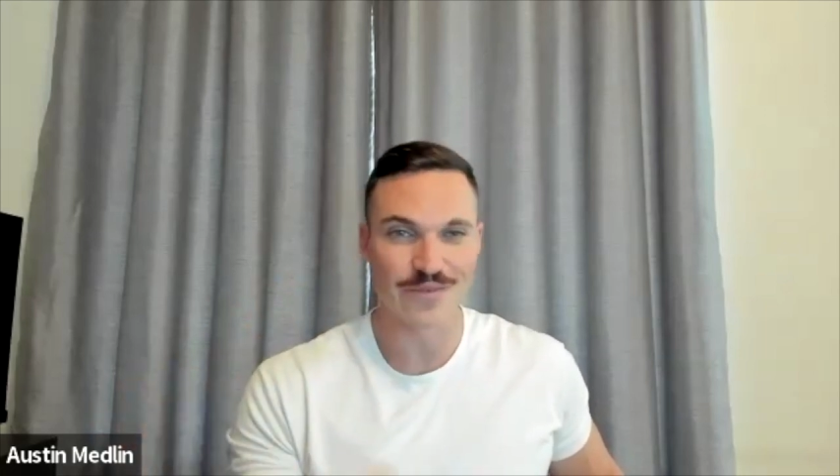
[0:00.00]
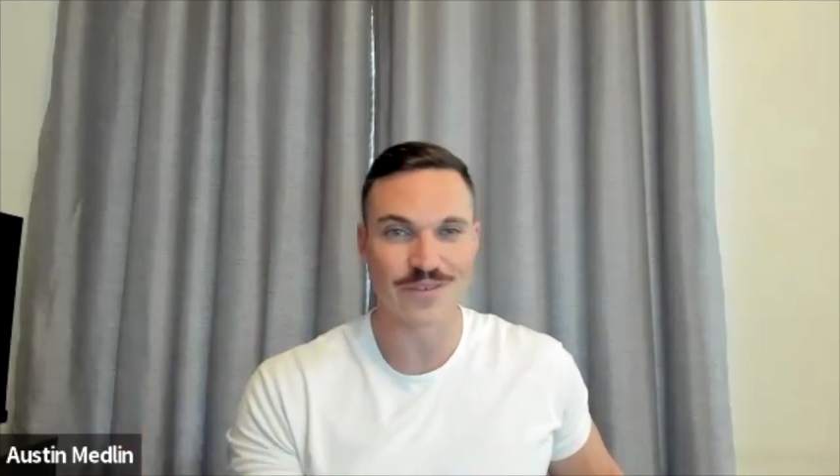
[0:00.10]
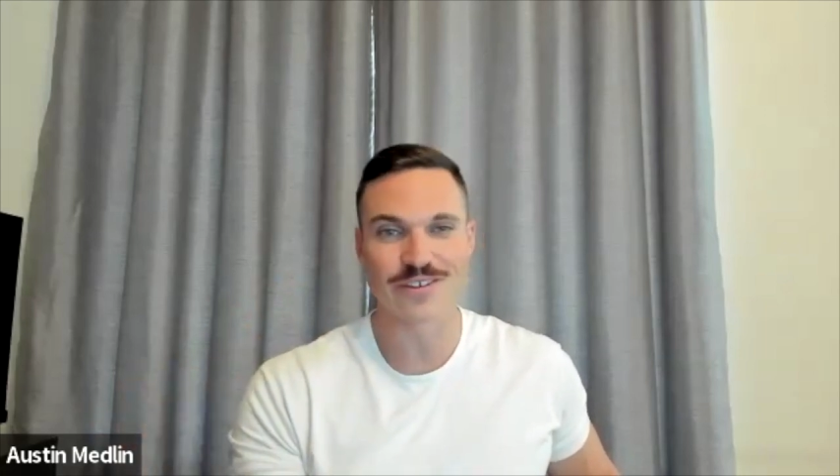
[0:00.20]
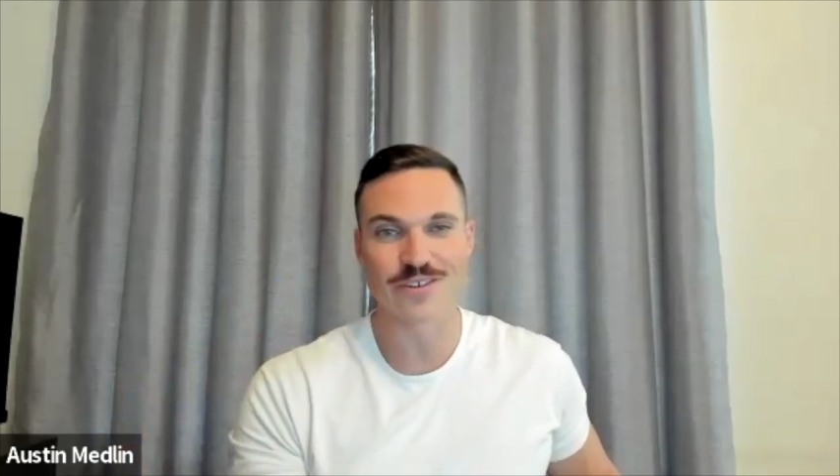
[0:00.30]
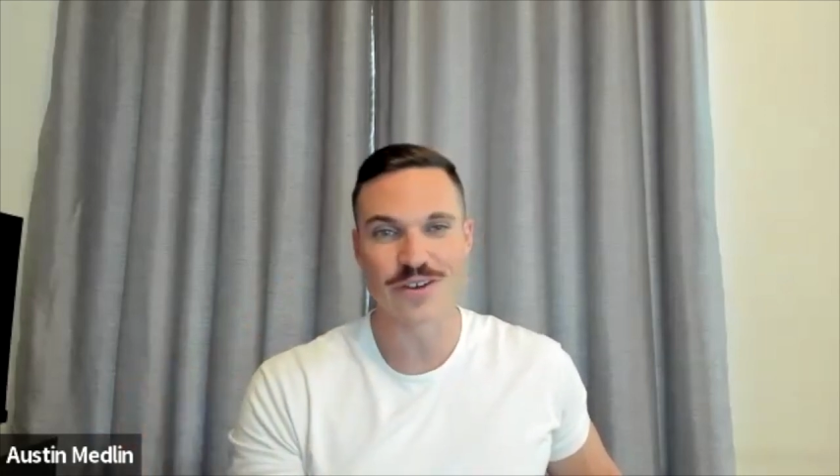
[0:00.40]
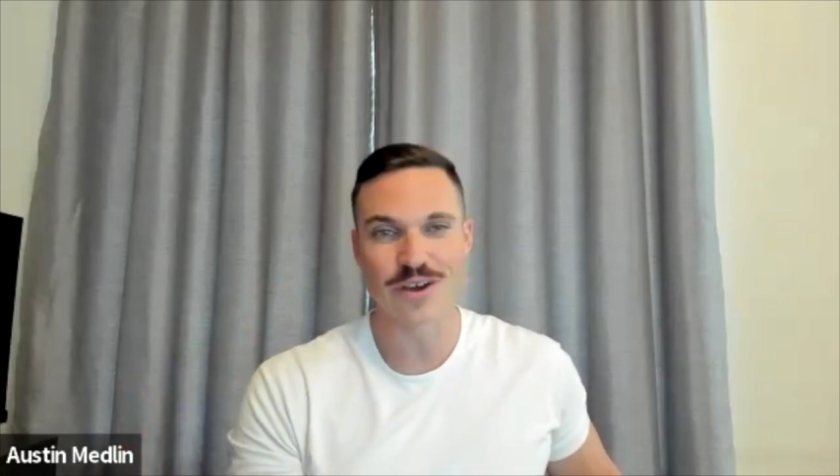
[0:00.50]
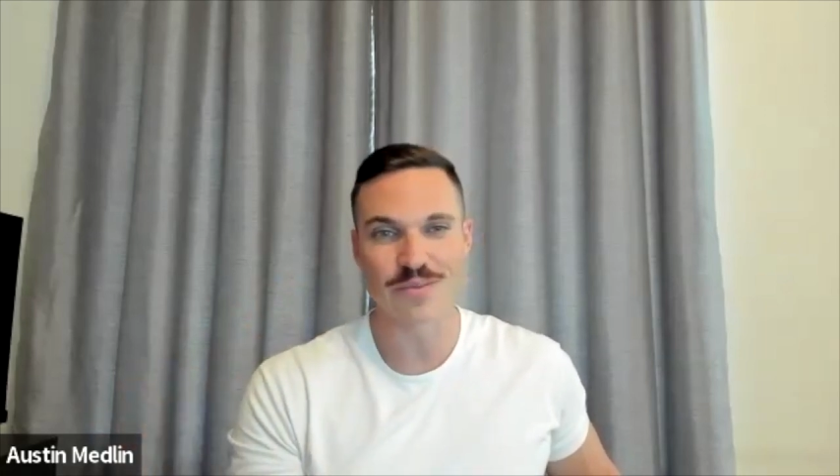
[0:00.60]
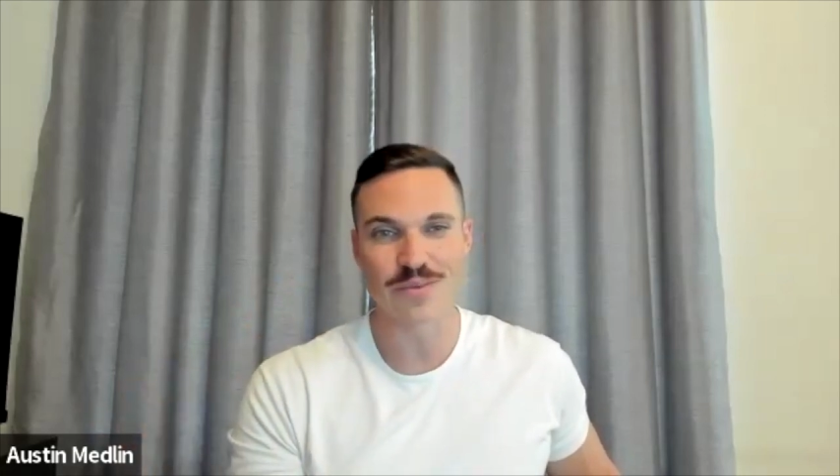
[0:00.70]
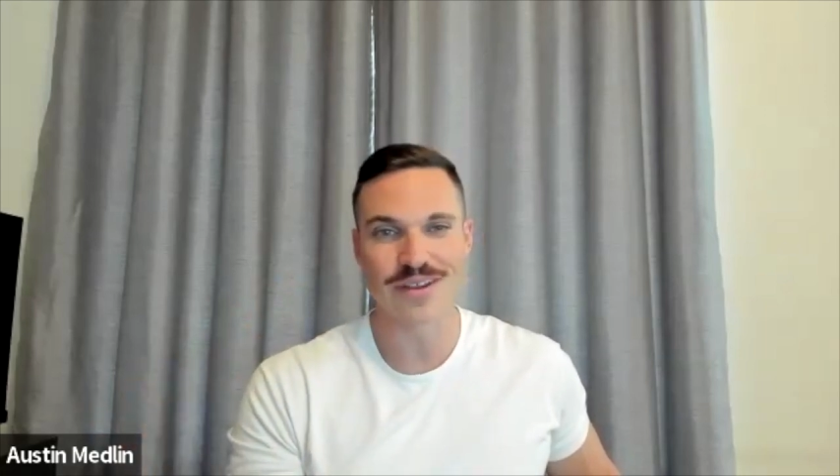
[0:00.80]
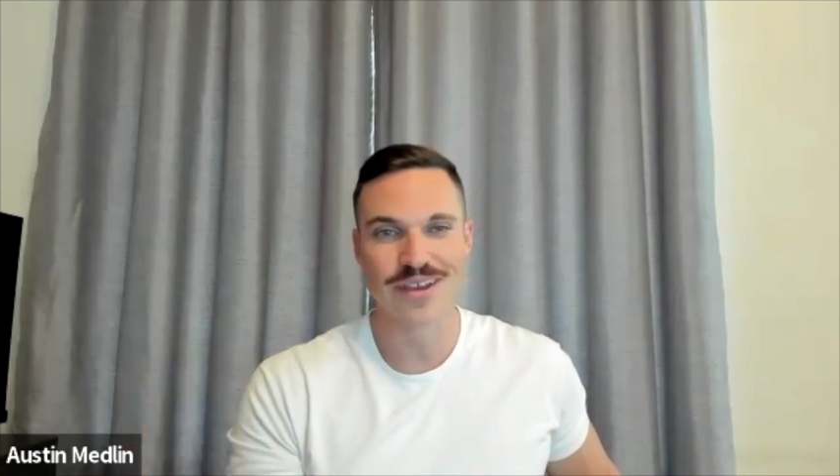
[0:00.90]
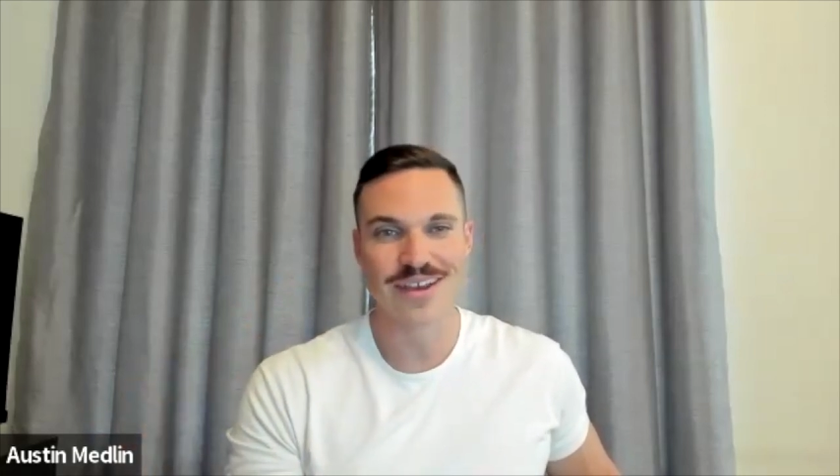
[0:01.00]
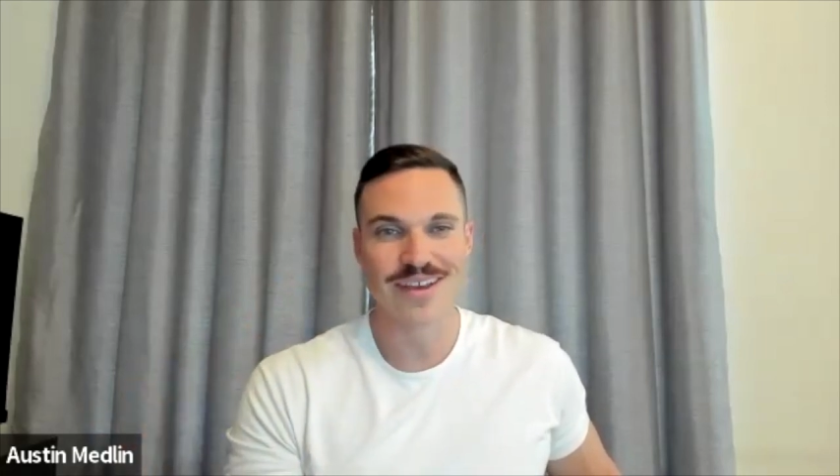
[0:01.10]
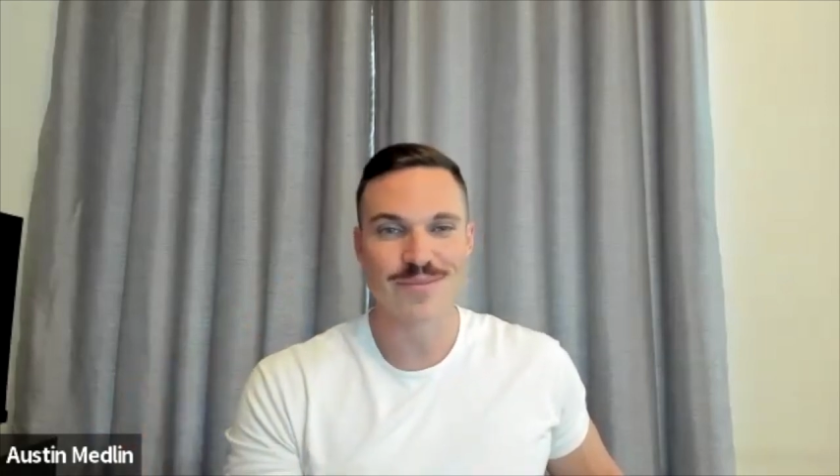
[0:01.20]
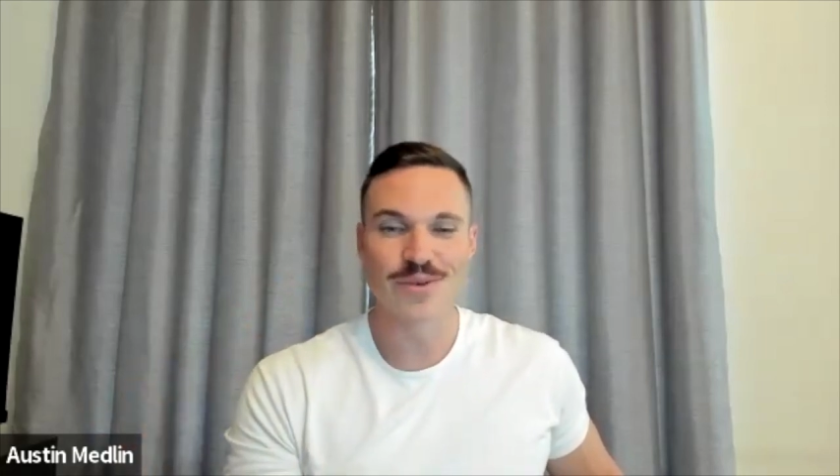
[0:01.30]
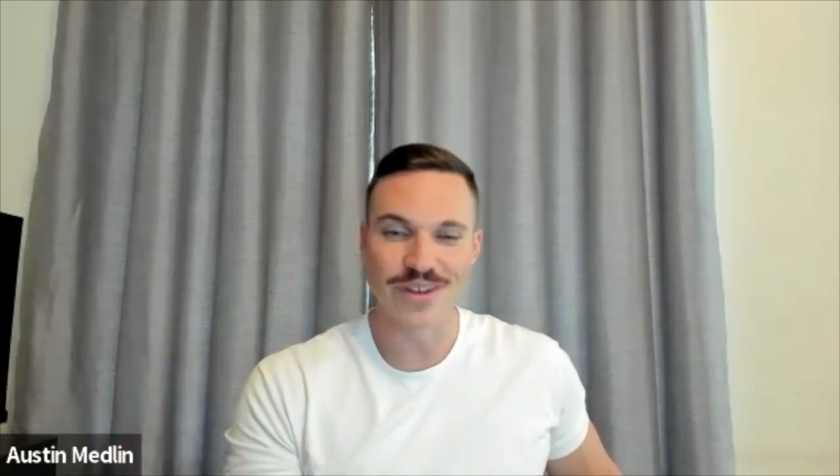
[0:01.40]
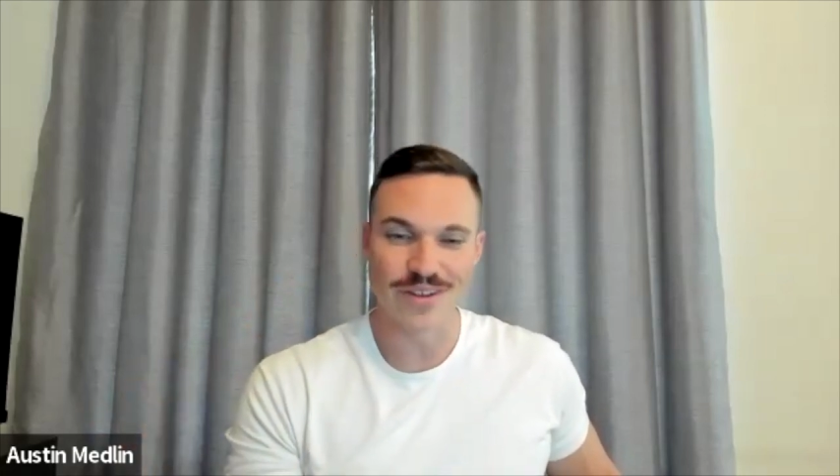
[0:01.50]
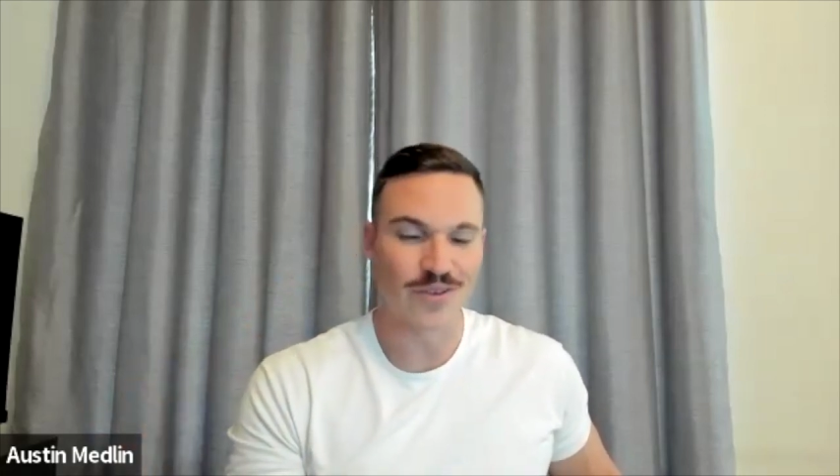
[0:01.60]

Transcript: You showing up and putting in